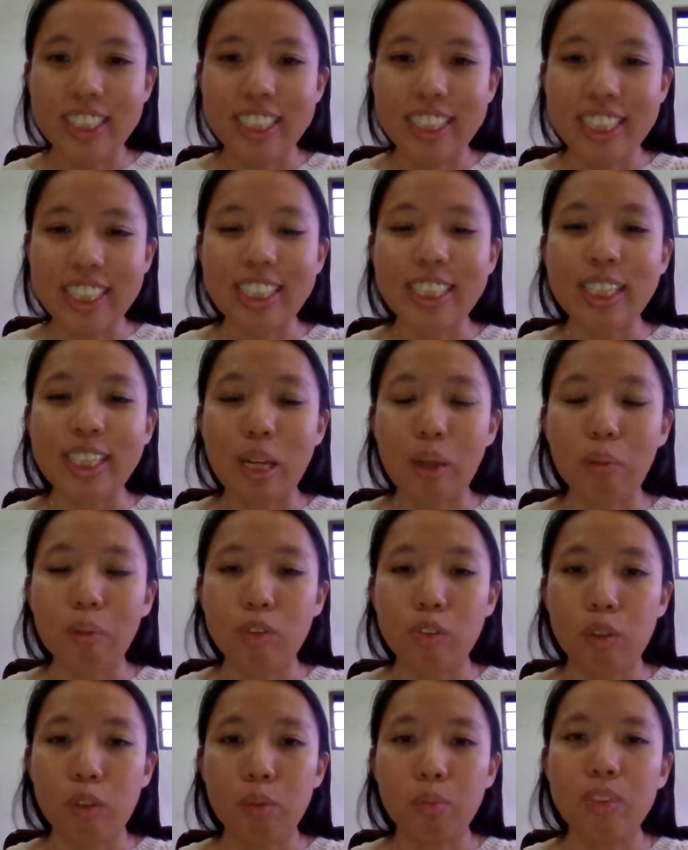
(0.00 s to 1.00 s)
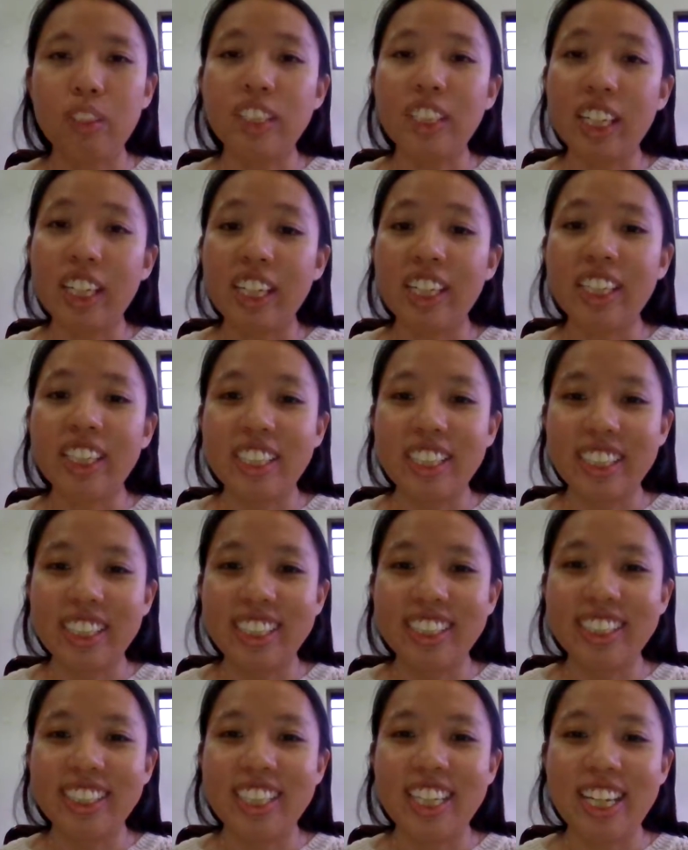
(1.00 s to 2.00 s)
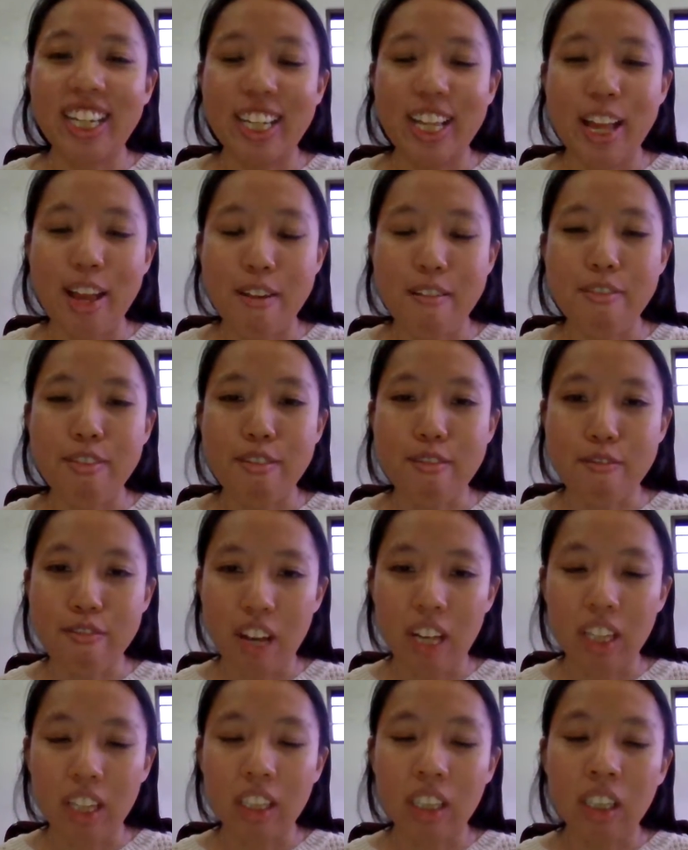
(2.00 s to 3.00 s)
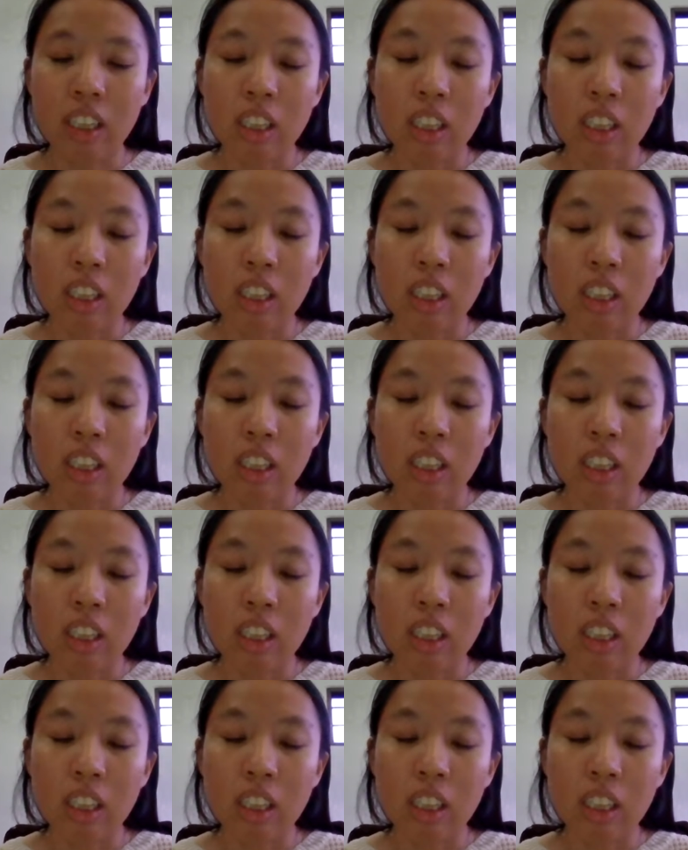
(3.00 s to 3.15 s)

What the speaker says: it stems from the take it easy and having fun.